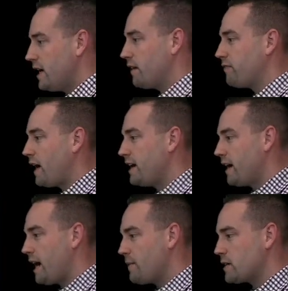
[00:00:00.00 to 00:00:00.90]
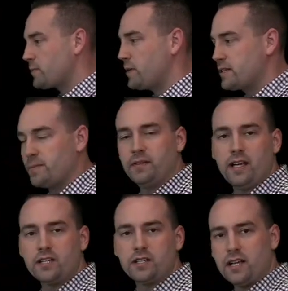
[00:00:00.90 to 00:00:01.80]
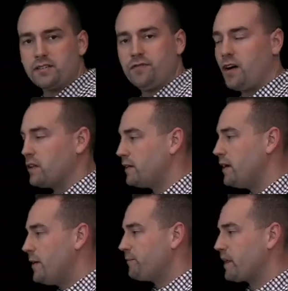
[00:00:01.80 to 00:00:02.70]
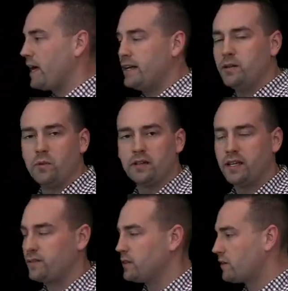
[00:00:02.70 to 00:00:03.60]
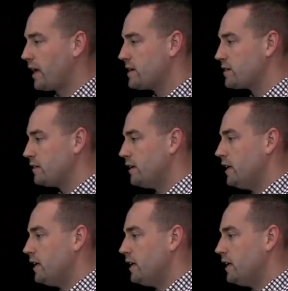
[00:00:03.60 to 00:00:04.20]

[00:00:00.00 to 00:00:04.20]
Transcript: and find out how much precipitation has fallen at any one given location.